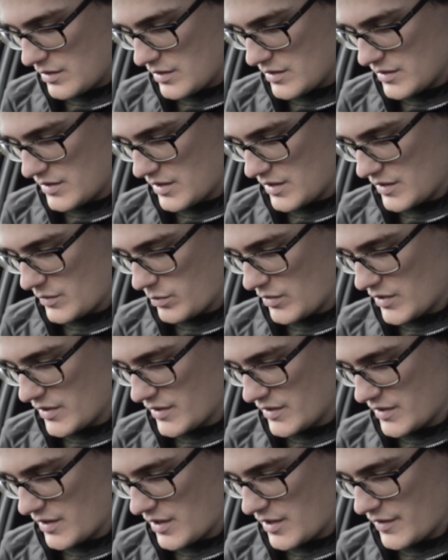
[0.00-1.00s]
That's just
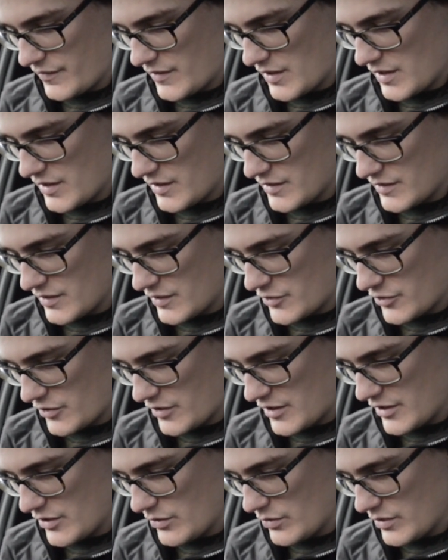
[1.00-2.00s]
ones I've done as a
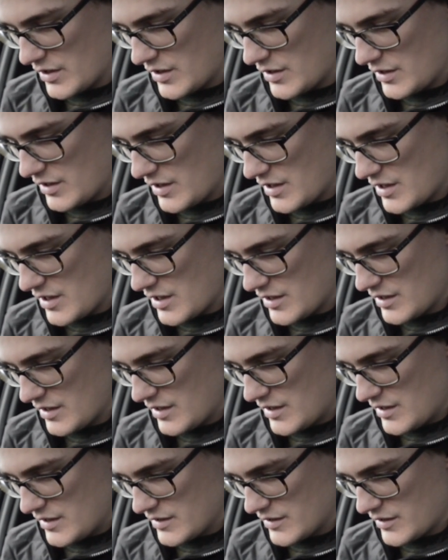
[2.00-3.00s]
trial earlier.
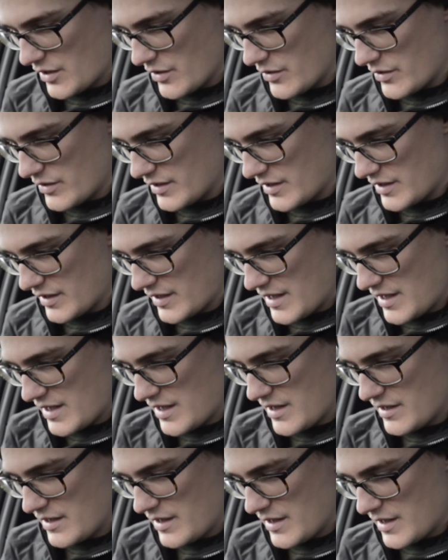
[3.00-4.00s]
Let's go into
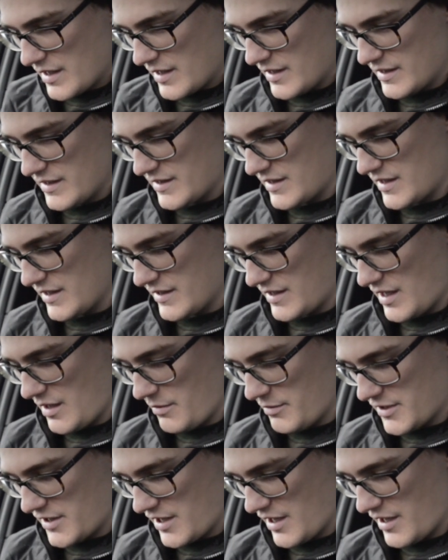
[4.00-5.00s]
here, and it's this
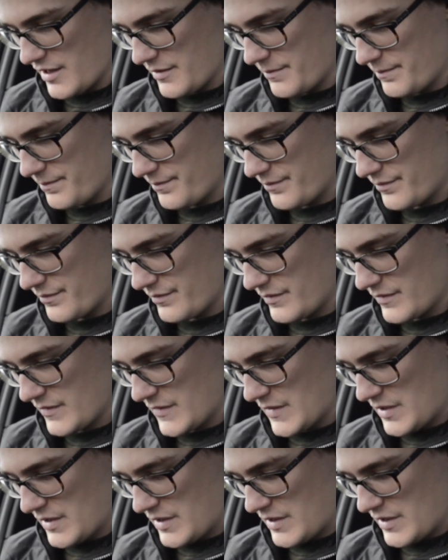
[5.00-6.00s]
image here.
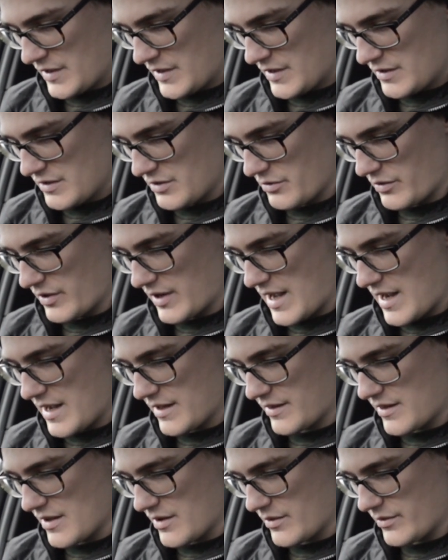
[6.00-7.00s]
So we're going to
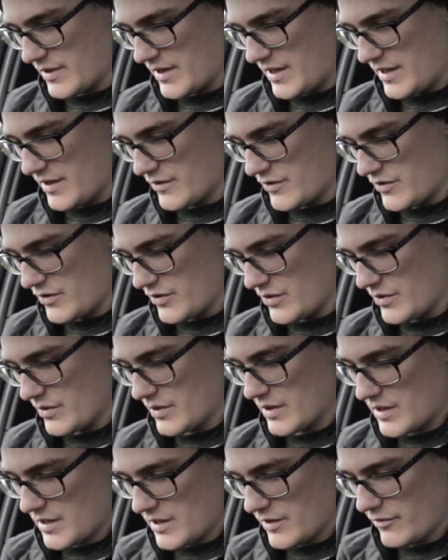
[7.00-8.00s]
add that one into
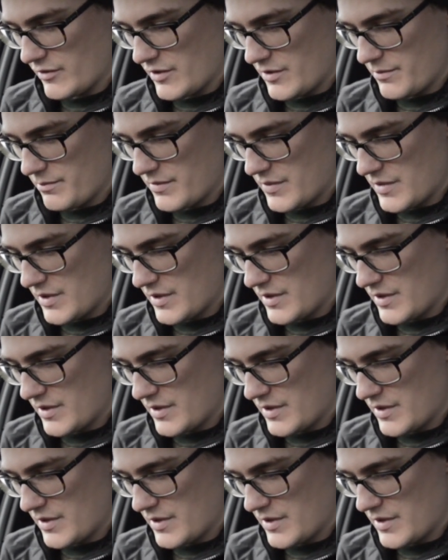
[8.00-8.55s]
Lightroom.